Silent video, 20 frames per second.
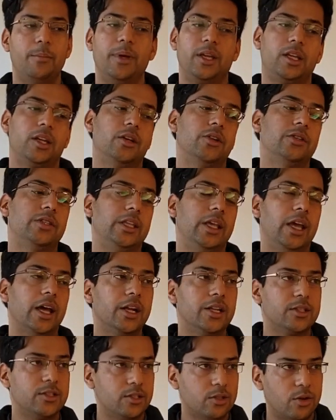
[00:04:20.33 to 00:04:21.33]
because they
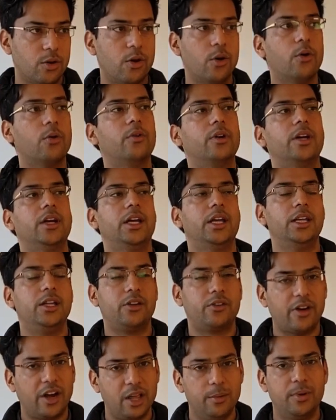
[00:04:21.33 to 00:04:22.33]
are so
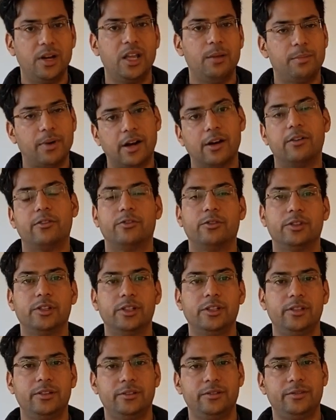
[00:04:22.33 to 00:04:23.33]
incredibly powerful.